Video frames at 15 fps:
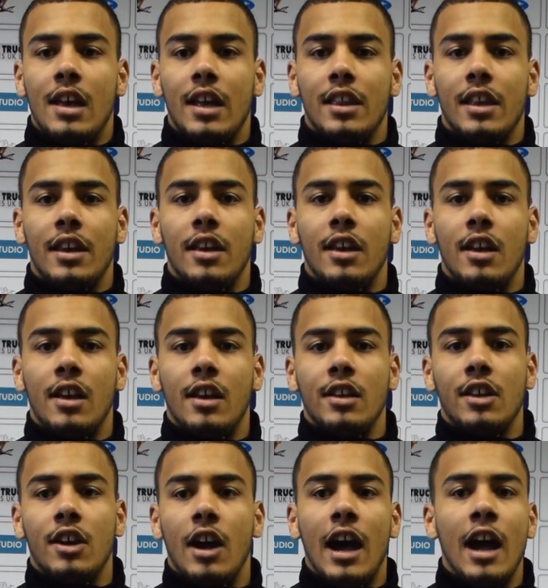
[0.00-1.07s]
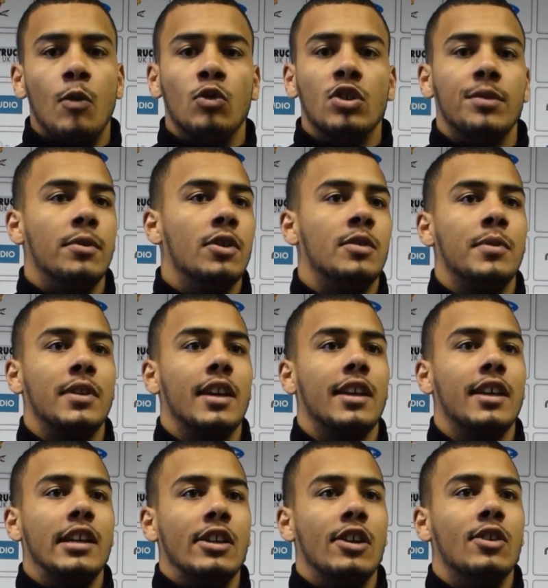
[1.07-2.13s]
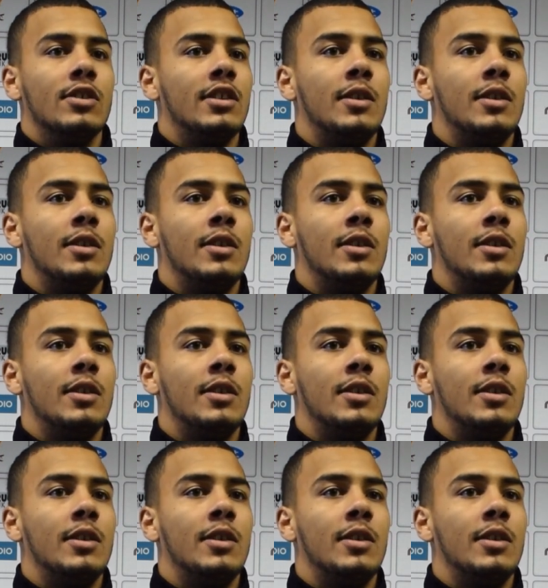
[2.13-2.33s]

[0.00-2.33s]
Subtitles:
and then you know, I wasn't supposed to be kicking goals,